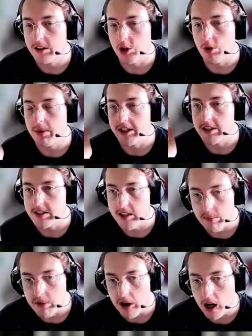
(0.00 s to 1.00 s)
You apply the
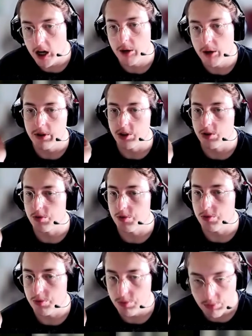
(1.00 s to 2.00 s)
same harm.
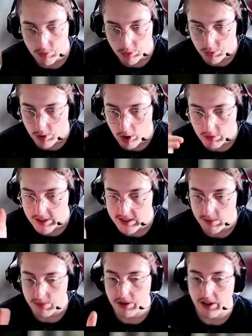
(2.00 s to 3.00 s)
You do all the
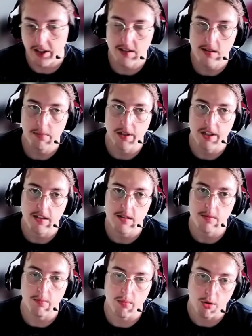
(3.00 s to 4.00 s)
same things, but
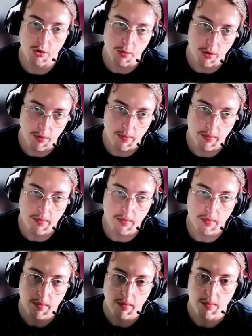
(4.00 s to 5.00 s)
it's multiple
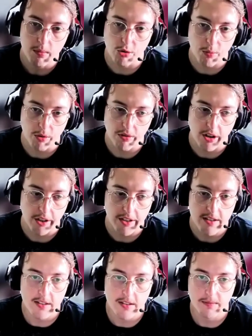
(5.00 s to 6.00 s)

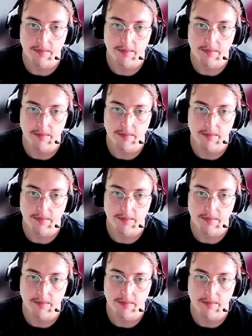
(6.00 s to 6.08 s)
targets.